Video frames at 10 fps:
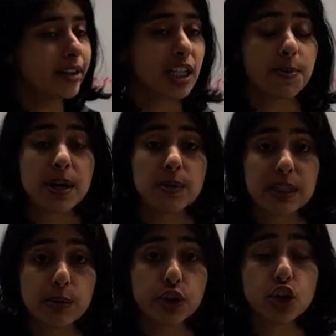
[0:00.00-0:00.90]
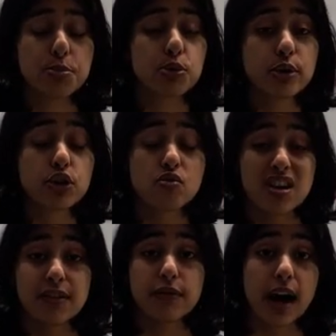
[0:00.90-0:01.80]
i think it's pretty reasonable to do between
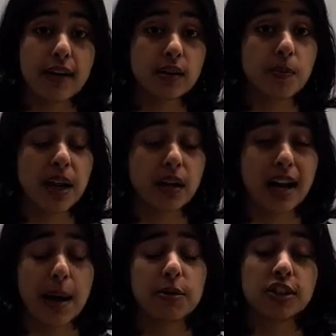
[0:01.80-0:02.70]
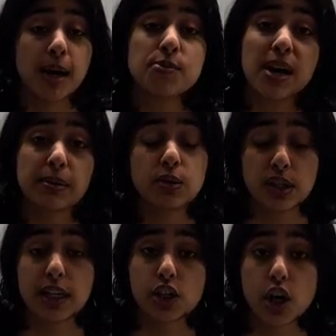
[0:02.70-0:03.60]
three and five, depending on how much time you have for
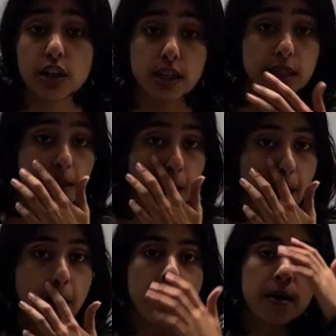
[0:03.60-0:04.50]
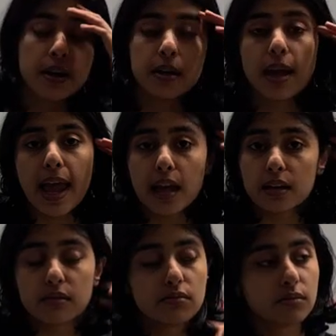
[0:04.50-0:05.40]
the next contest.
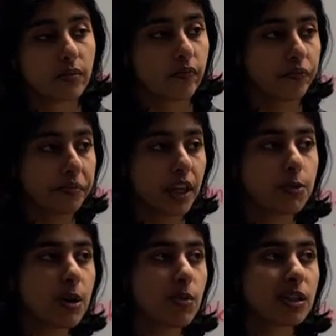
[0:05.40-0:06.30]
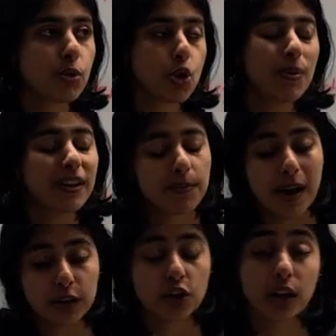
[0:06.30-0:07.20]
And that's pretty reasonable. You only can
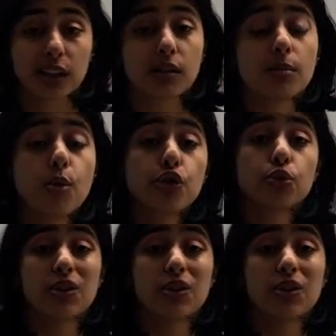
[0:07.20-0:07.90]
practice contests for the most